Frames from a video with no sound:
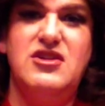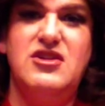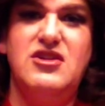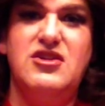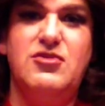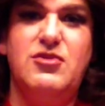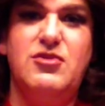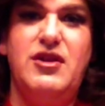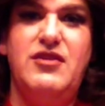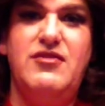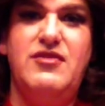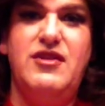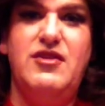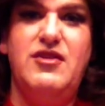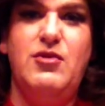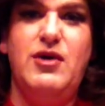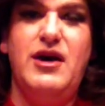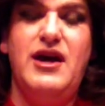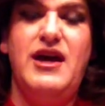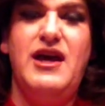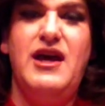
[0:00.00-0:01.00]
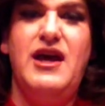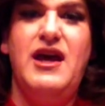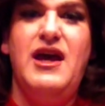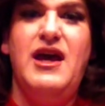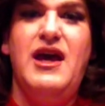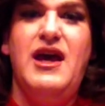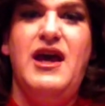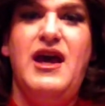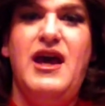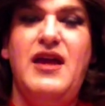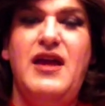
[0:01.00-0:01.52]
a good 20 feet away,
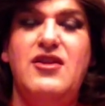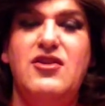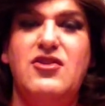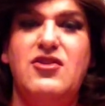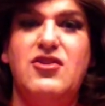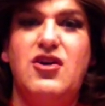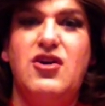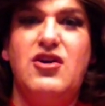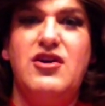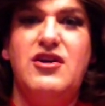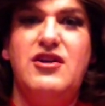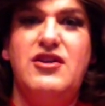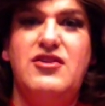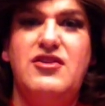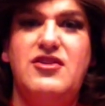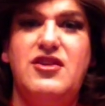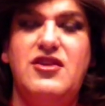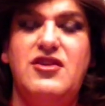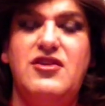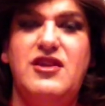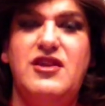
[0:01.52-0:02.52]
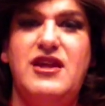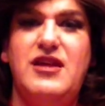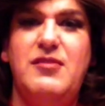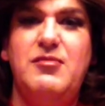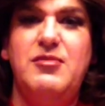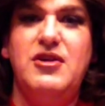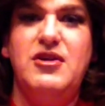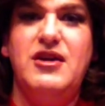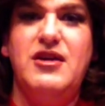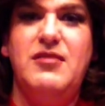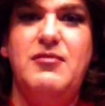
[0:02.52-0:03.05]
and they're talking to each other, and they keep
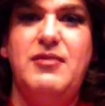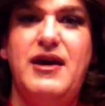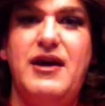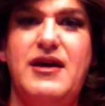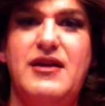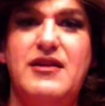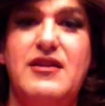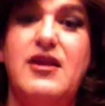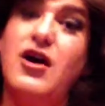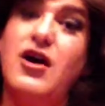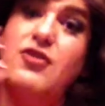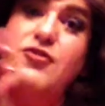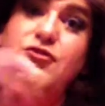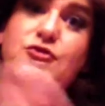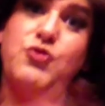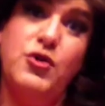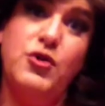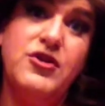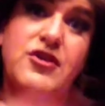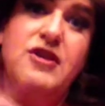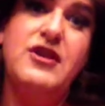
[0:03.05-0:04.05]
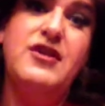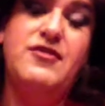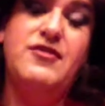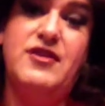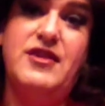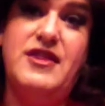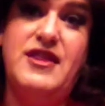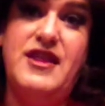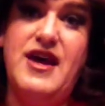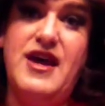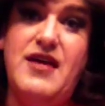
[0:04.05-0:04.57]
looking back. Now, unfortunately for
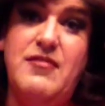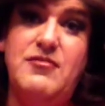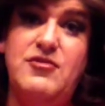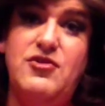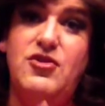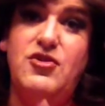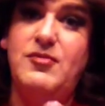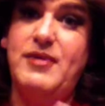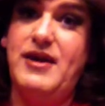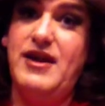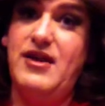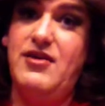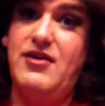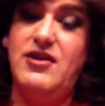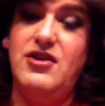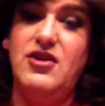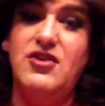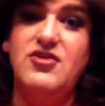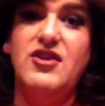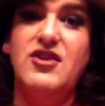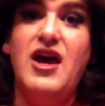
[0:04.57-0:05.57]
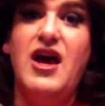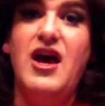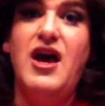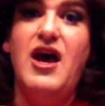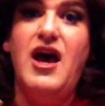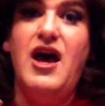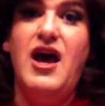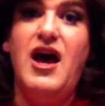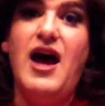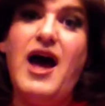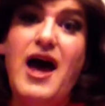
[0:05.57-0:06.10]
them, due to my hearing loss,
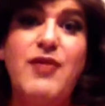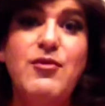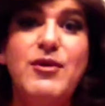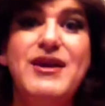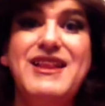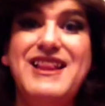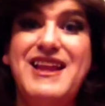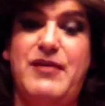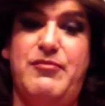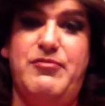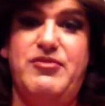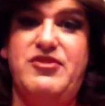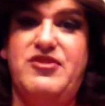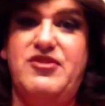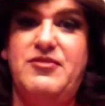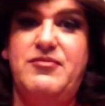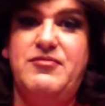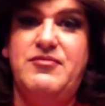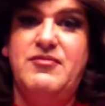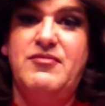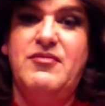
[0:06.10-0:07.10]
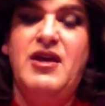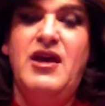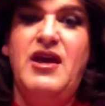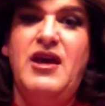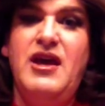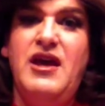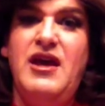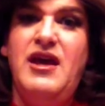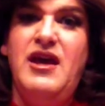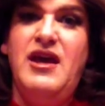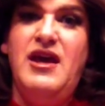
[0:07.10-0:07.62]
I read lips.
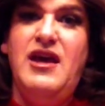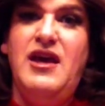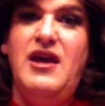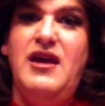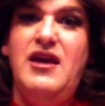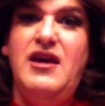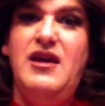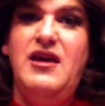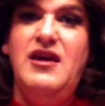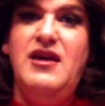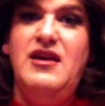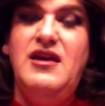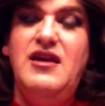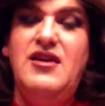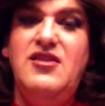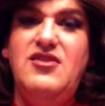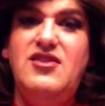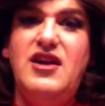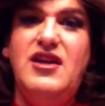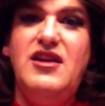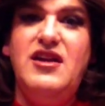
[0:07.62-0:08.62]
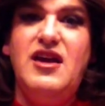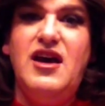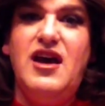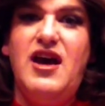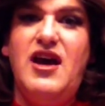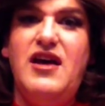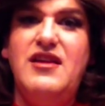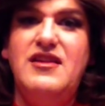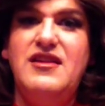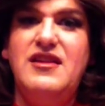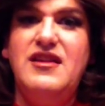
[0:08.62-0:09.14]
He said,
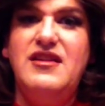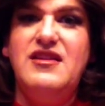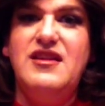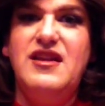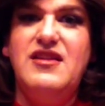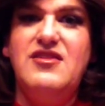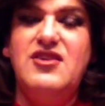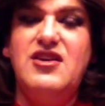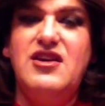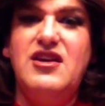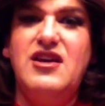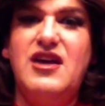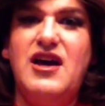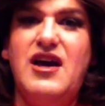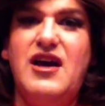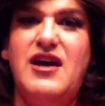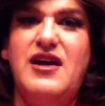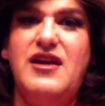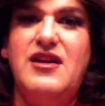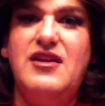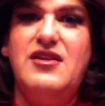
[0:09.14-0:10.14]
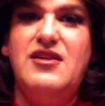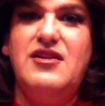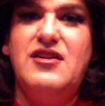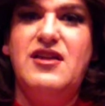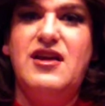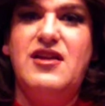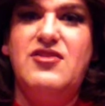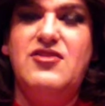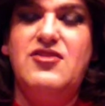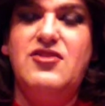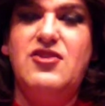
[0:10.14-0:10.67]
"I think that's a guy in
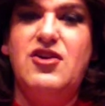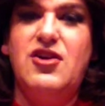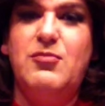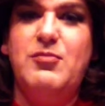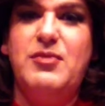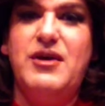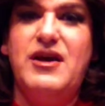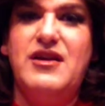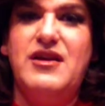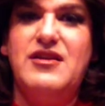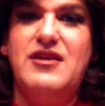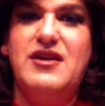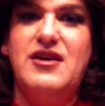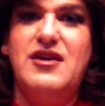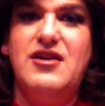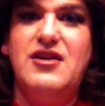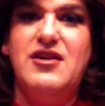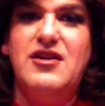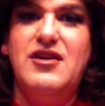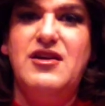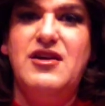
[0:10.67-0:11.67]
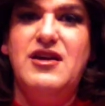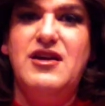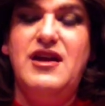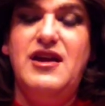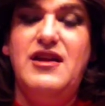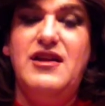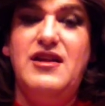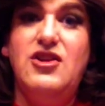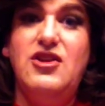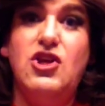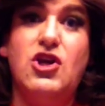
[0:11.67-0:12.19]
that skirt back there." And
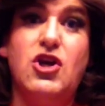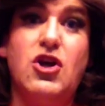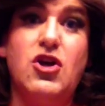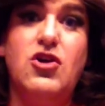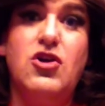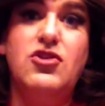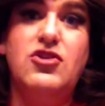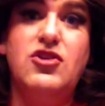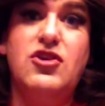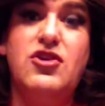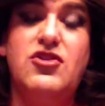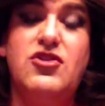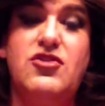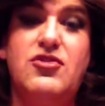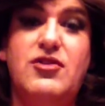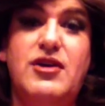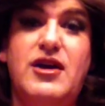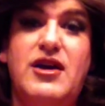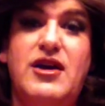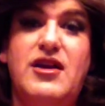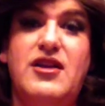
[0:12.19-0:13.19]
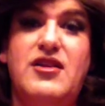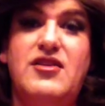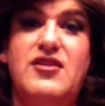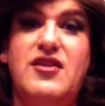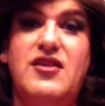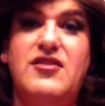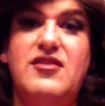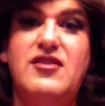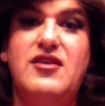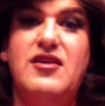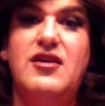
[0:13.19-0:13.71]
then the girl turns around and
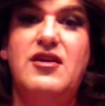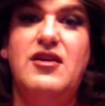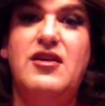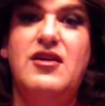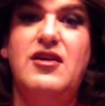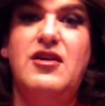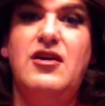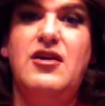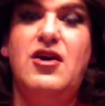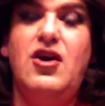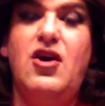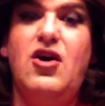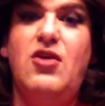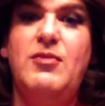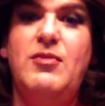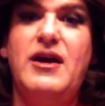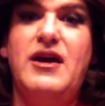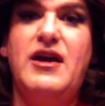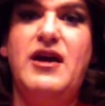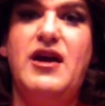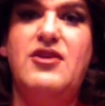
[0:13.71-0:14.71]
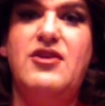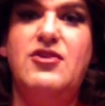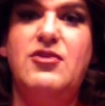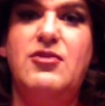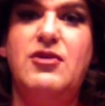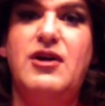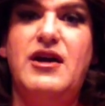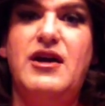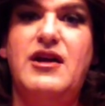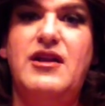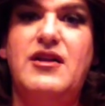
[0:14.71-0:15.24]
says, "Oh my God, you're
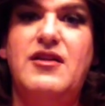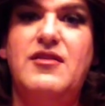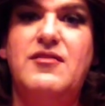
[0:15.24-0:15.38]
right."